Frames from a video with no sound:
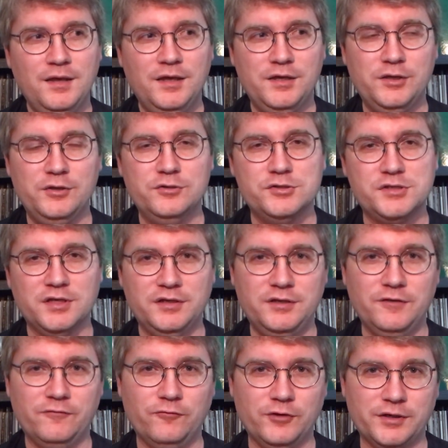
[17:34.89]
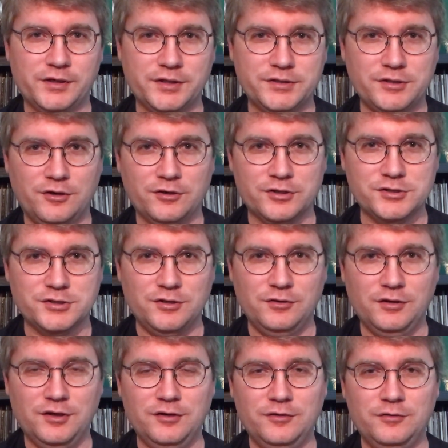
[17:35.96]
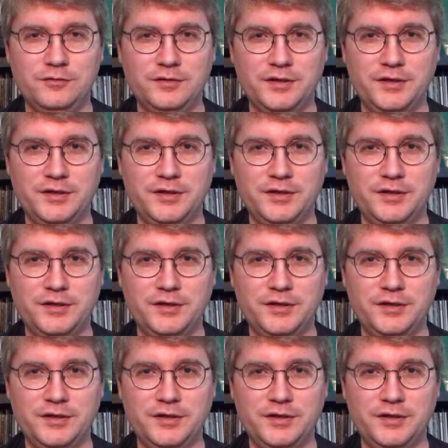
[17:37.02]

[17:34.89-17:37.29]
he used a different guitar solo